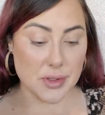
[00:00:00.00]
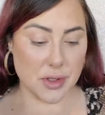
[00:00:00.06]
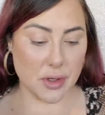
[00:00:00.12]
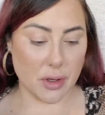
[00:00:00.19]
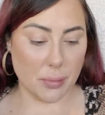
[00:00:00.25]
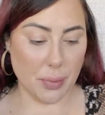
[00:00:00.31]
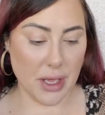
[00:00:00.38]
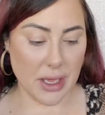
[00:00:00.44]
So you
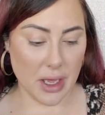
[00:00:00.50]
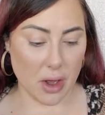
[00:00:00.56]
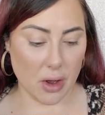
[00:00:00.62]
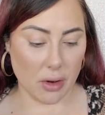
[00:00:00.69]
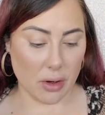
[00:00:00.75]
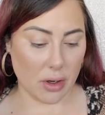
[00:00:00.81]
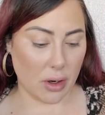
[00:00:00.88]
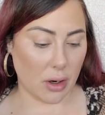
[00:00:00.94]
could pick
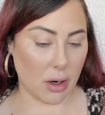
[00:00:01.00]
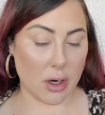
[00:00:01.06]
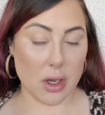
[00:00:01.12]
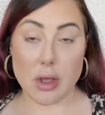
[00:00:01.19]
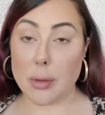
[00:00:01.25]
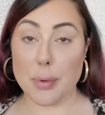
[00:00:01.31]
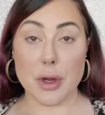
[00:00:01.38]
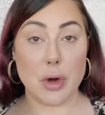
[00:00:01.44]
out your,
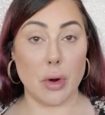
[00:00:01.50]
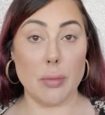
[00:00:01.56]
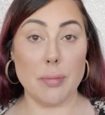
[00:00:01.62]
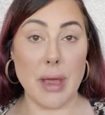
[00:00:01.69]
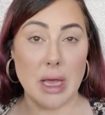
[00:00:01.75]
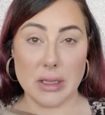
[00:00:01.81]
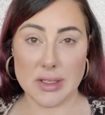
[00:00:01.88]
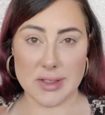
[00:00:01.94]
you could put your own
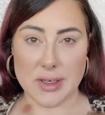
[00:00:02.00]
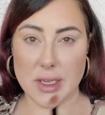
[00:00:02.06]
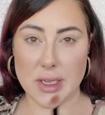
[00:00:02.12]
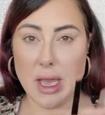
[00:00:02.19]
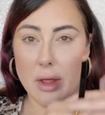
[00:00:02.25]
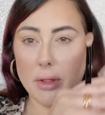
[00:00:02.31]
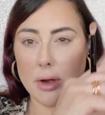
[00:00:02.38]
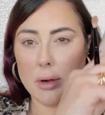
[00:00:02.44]
palettes
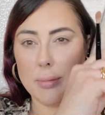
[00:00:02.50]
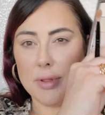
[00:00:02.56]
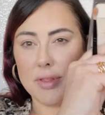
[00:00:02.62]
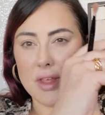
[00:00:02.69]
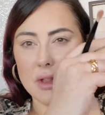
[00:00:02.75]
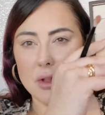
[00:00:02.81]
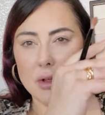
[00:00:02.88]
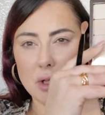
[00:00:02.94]
together, but
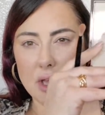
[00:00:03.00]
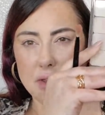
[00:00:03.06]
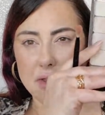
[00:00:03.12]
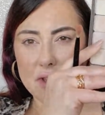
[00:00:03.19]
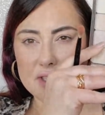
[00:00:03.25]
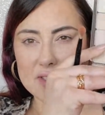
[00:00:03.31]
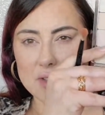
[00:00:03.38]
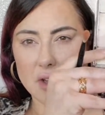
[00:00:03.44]
they look like
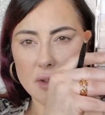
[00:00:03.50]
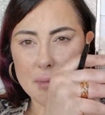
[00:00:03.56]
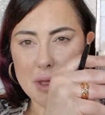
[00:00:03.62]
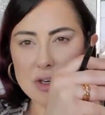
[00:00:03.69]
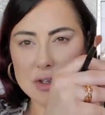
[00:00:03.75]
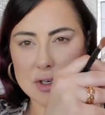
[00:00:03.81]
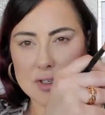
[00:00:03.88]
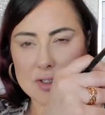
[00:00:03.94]
this, called the
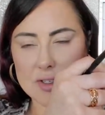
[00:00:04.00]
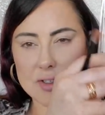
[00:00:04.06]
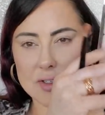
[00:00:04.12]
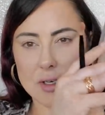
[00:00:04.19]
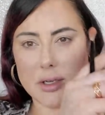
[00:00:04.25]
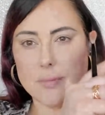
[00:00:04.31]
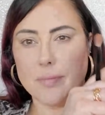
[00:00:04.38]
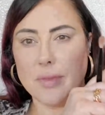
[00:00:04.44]
matrix
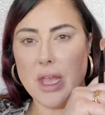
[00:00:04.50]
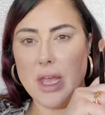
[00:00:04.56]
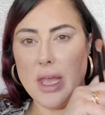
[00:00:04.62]
system.